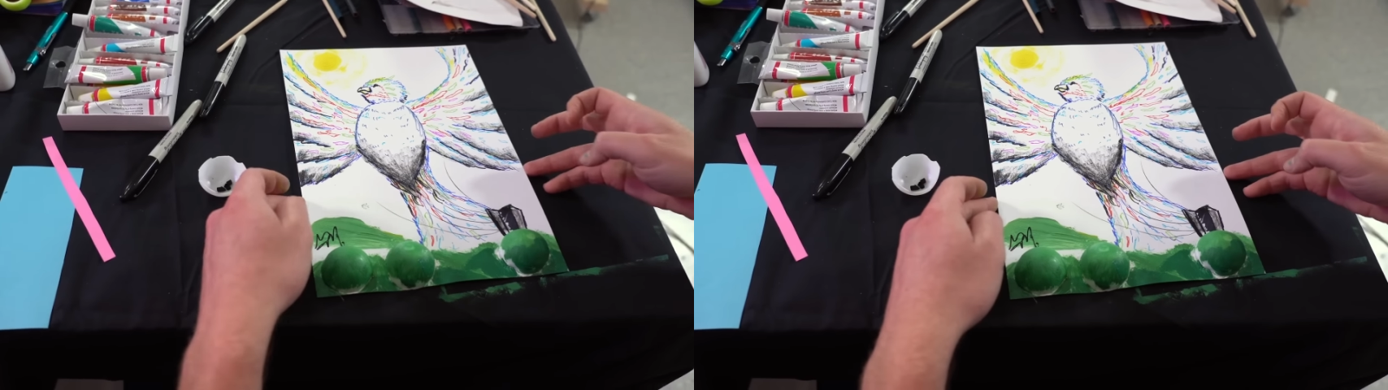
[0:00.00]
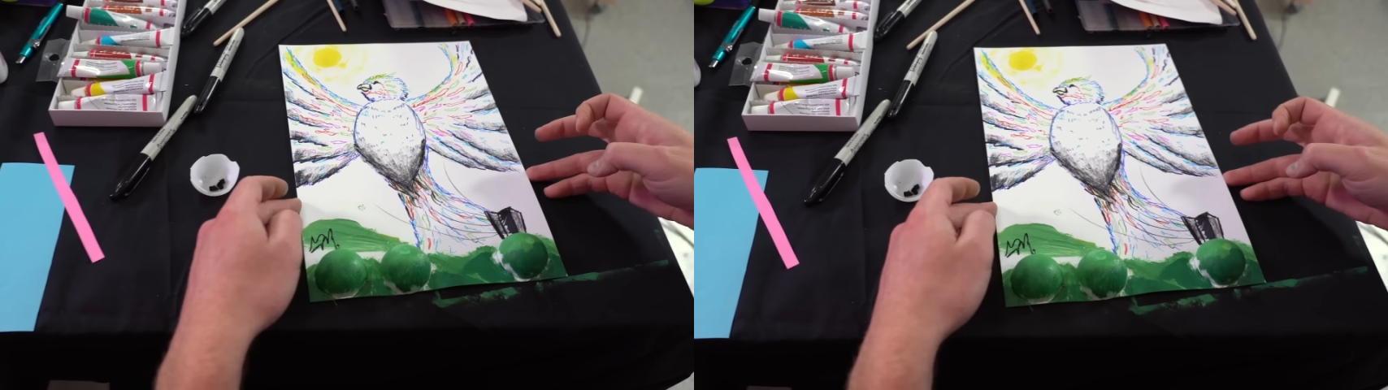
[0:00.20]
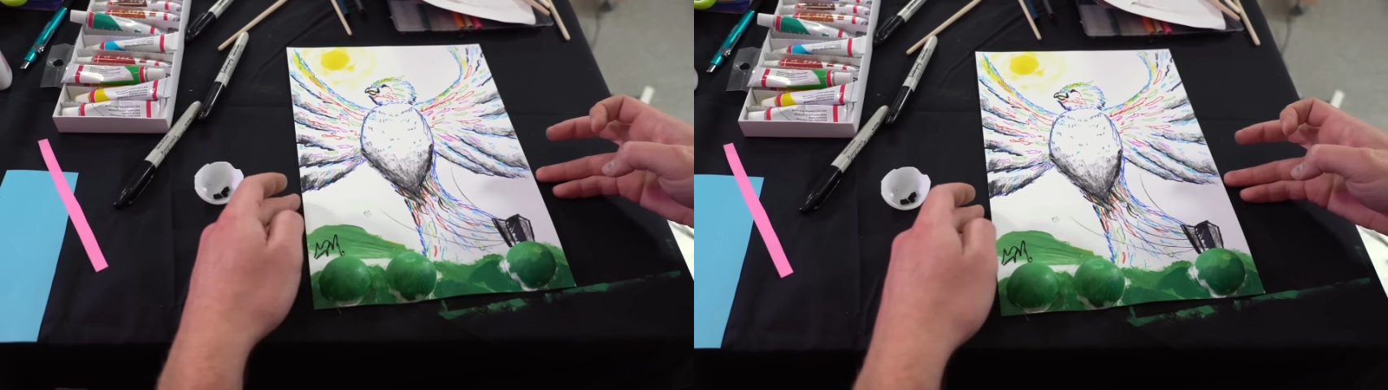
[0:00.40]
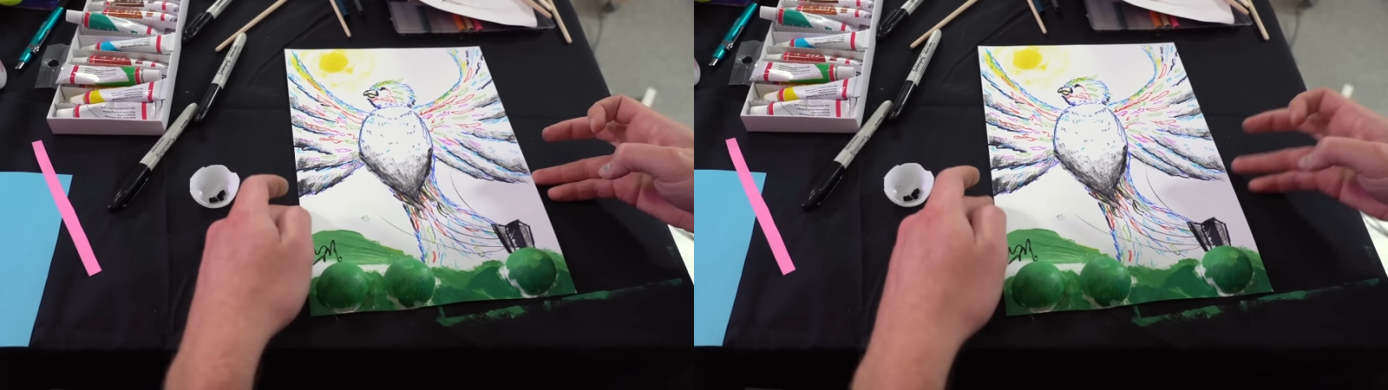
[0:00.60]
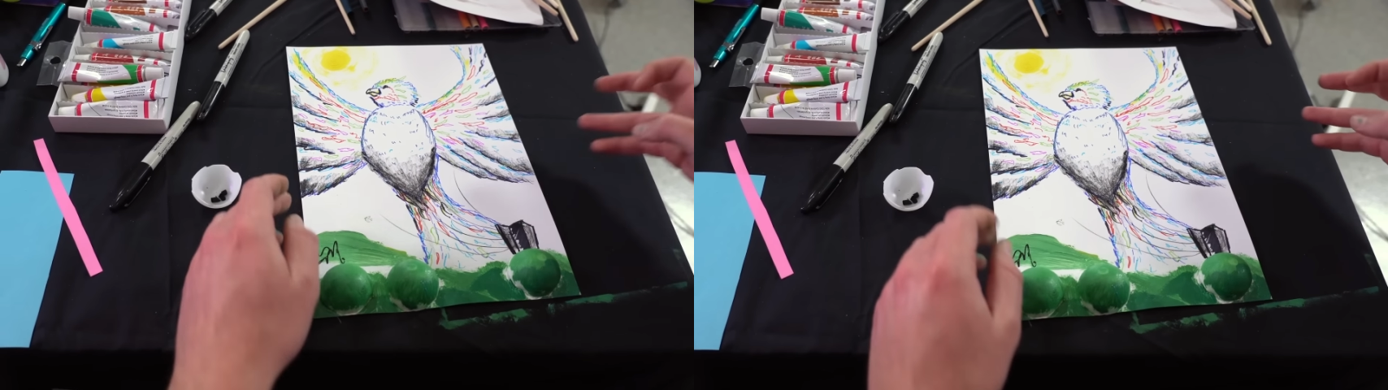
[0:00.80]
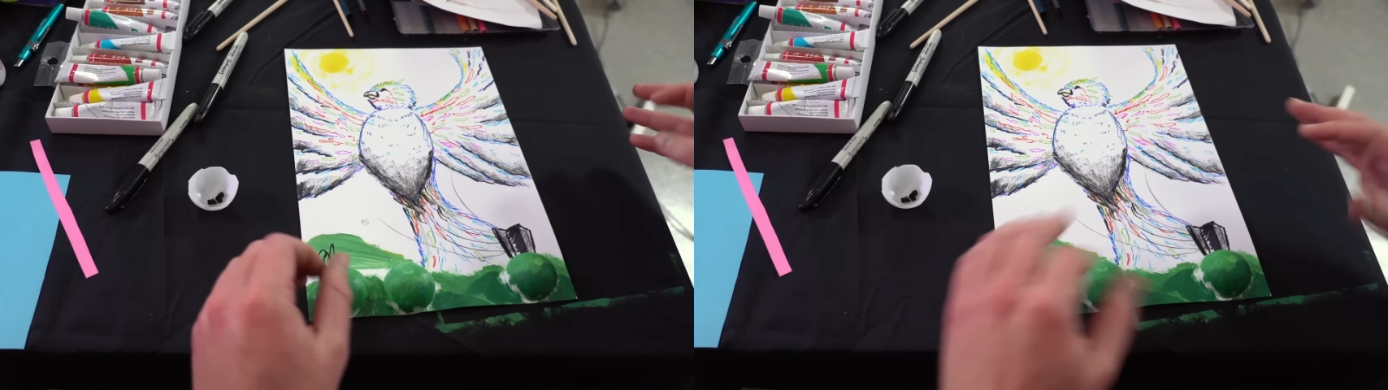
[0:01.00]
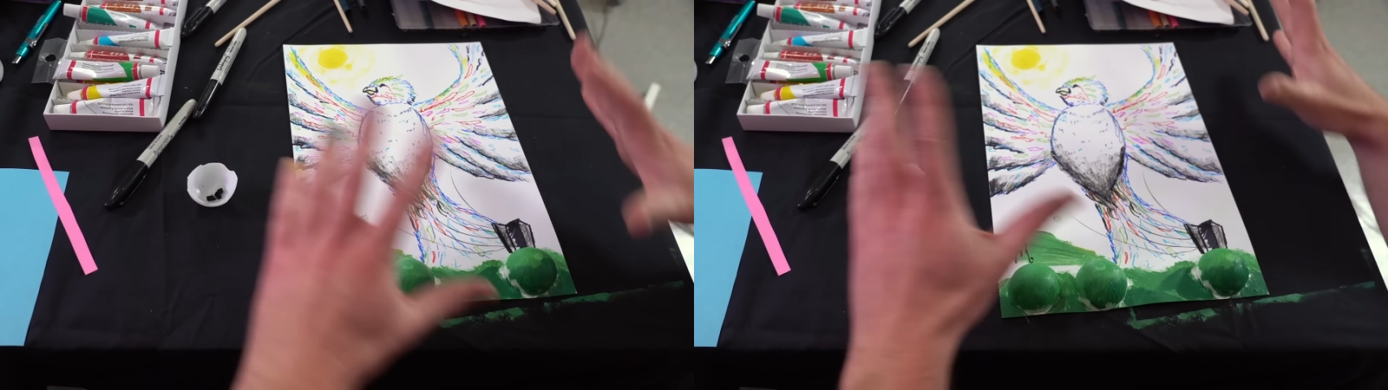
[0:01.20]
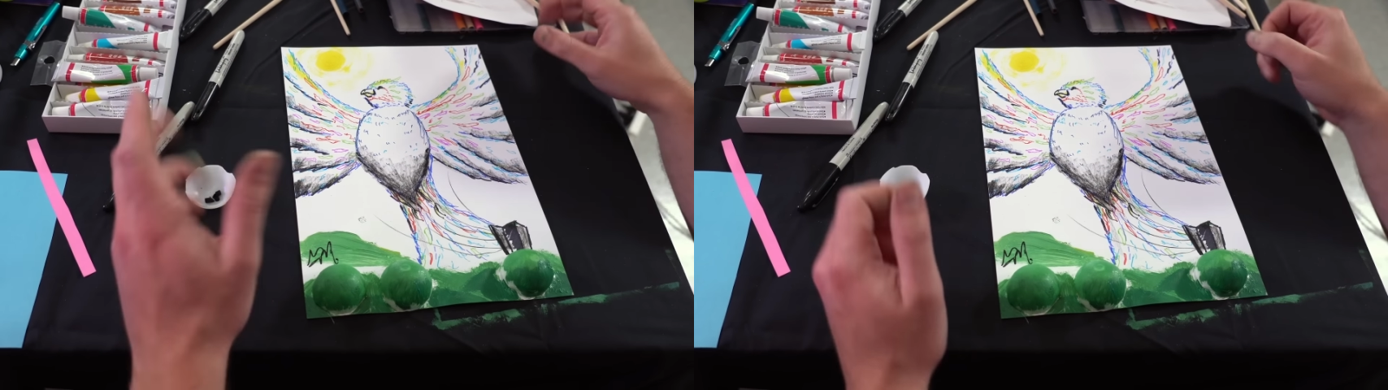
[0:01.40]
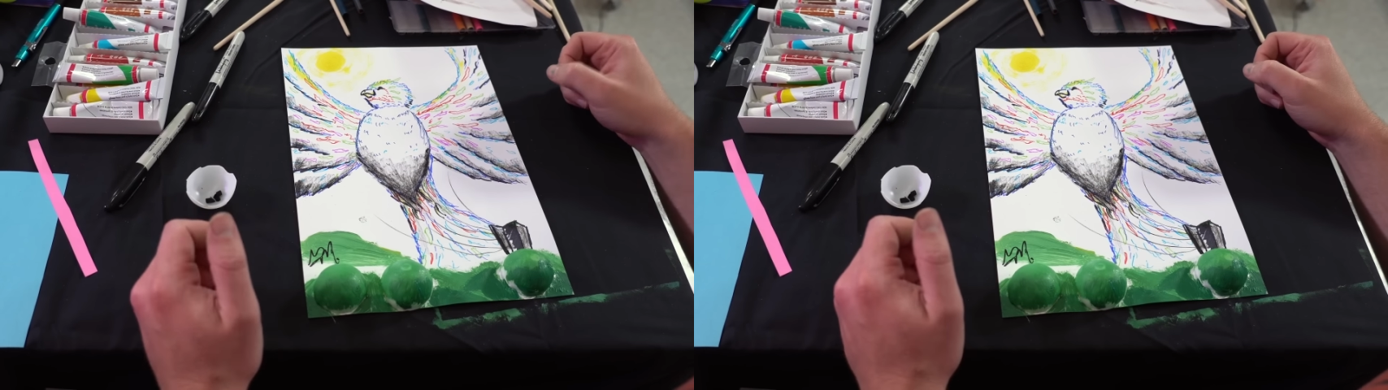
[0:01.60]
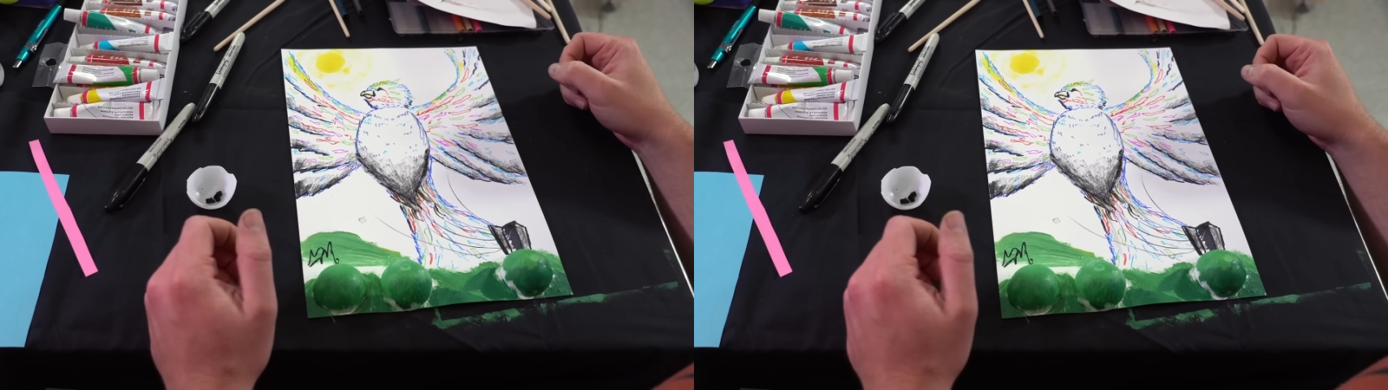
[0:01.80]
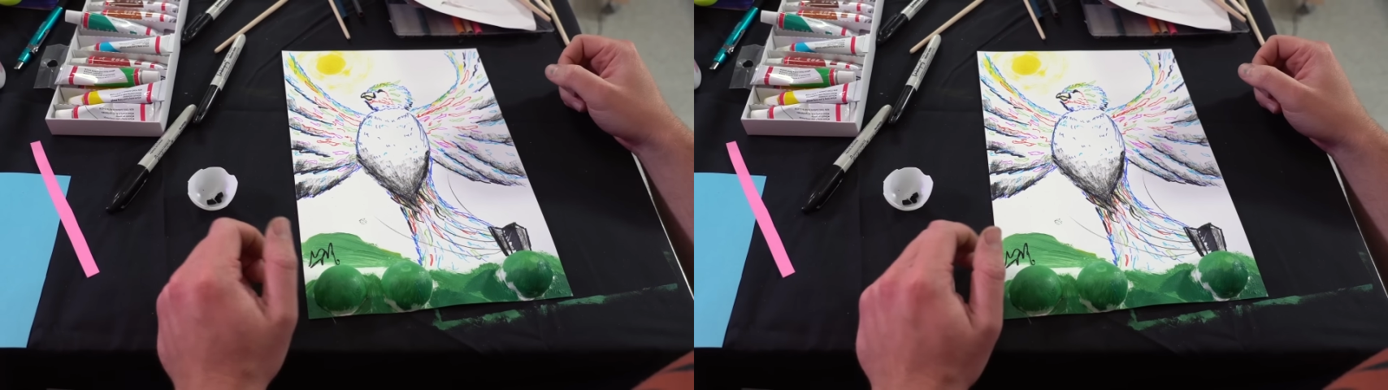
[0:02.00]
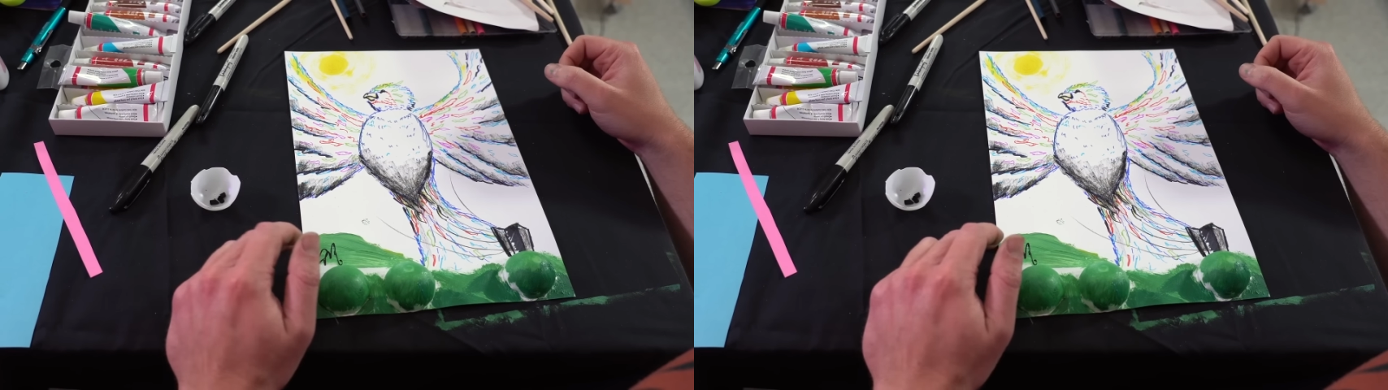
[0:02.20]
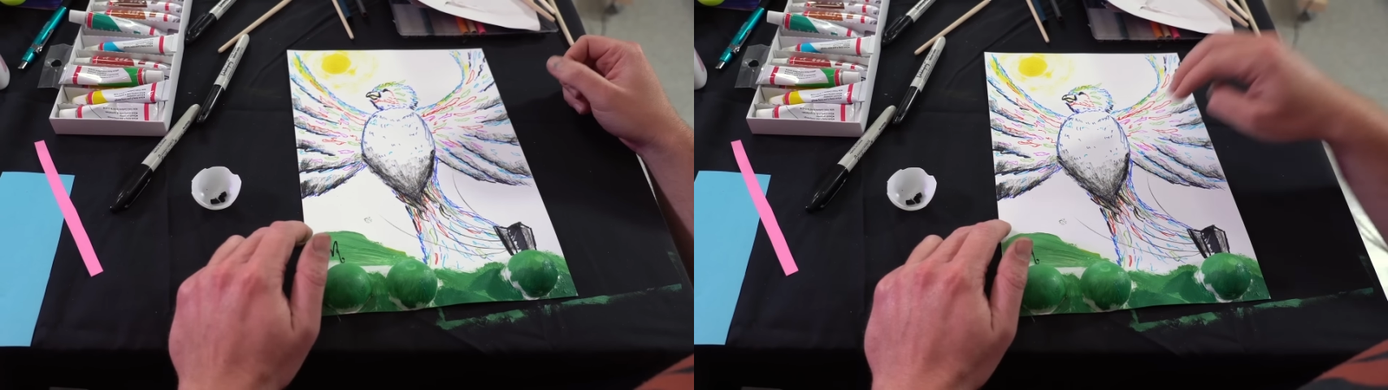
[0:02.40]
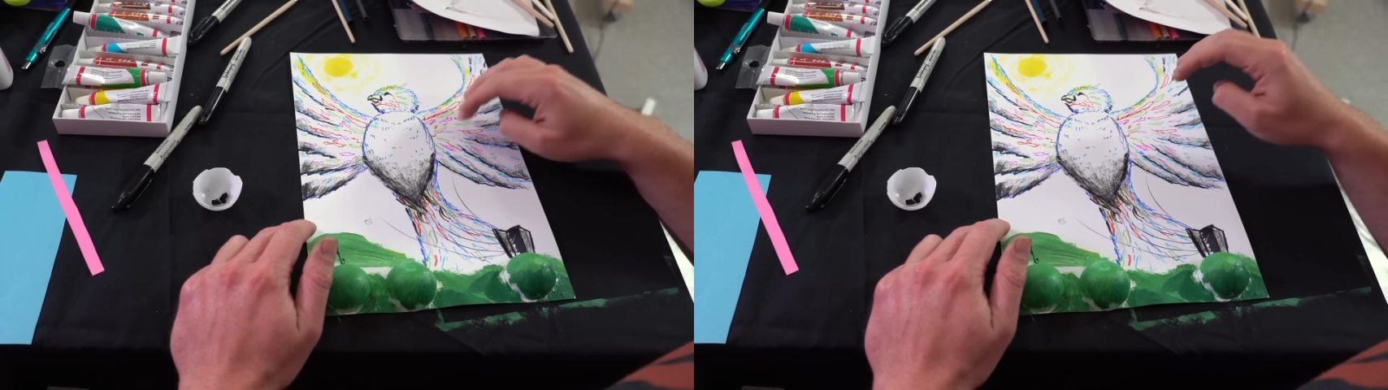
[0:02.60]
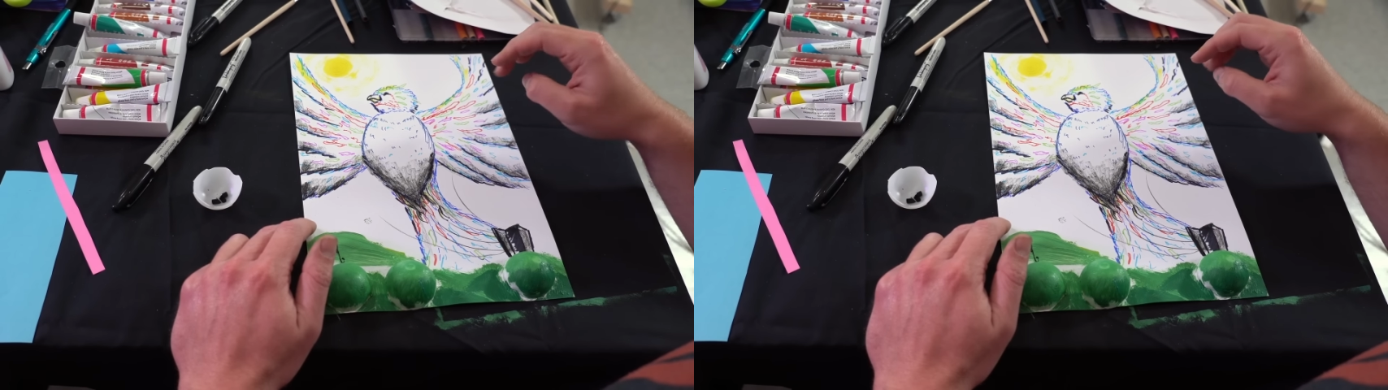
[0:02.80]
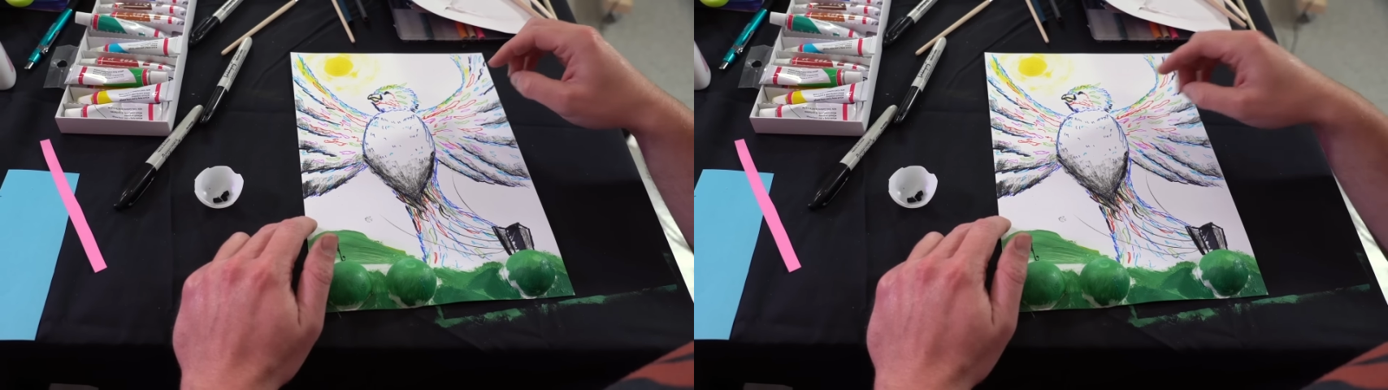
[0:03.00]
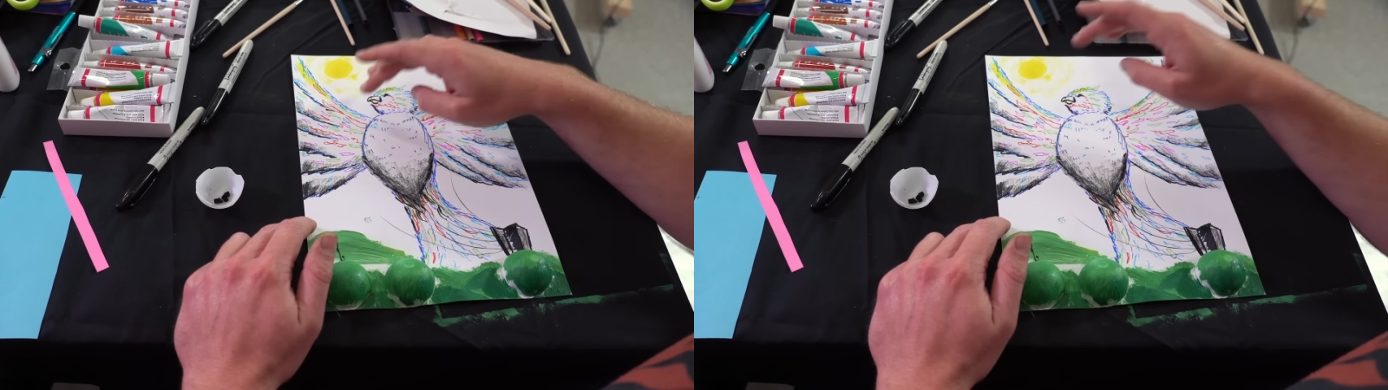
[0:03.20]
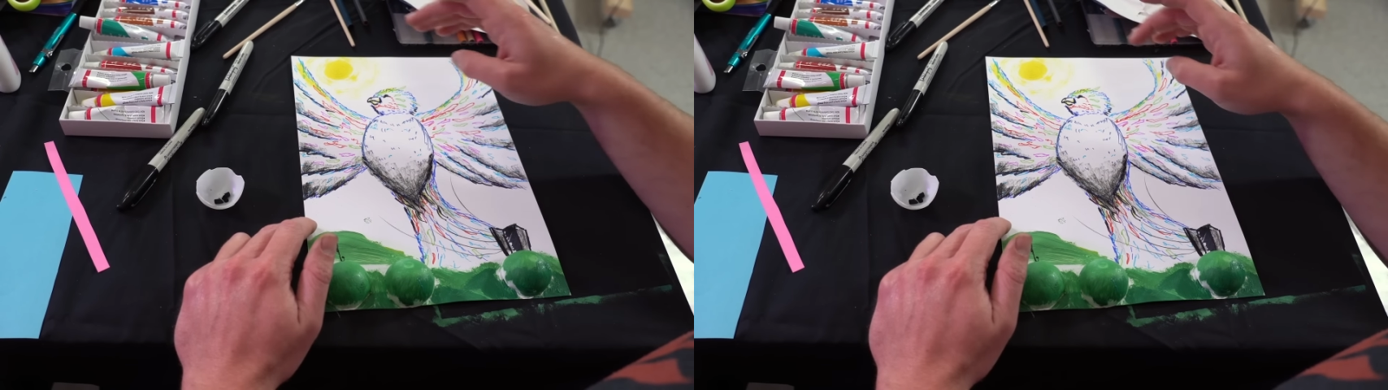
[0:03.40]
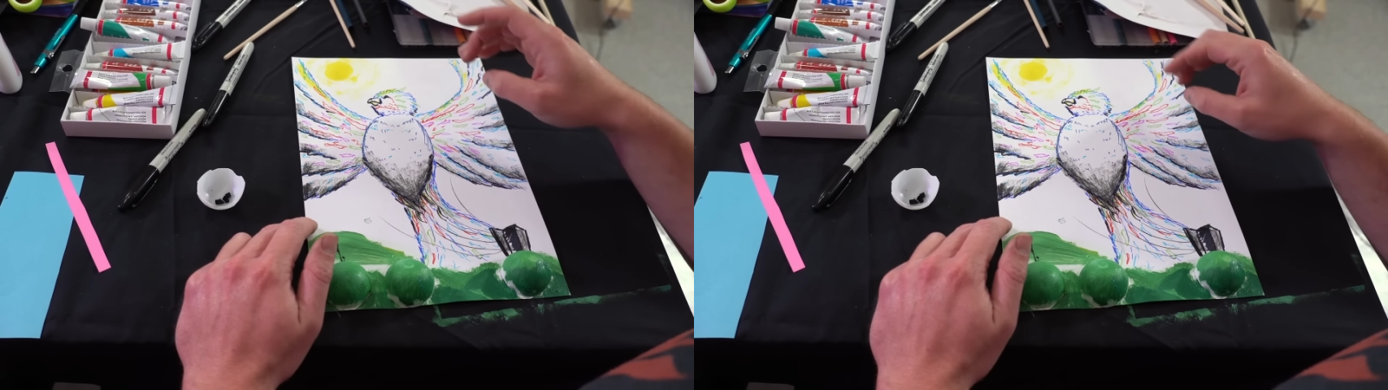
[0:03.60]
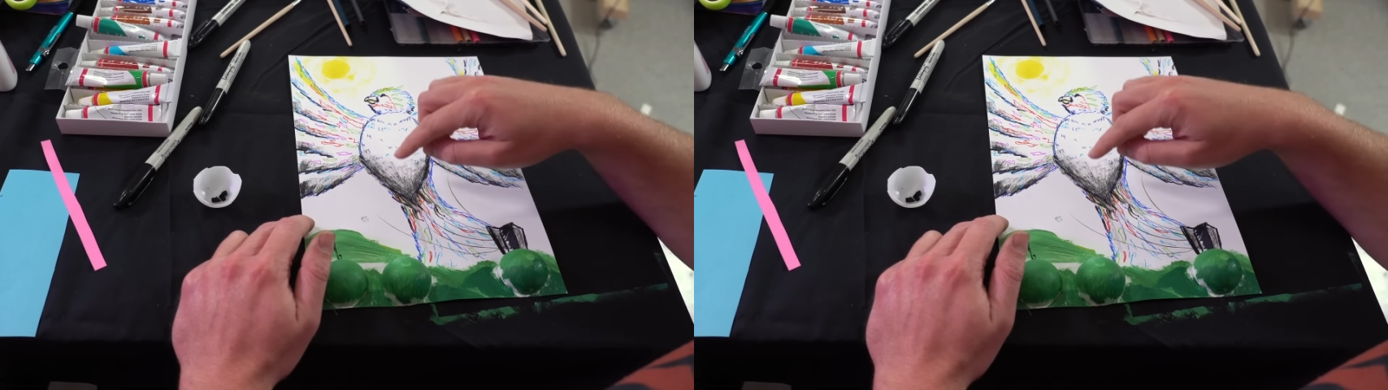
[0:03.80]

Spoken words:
[unreadable: no face in view]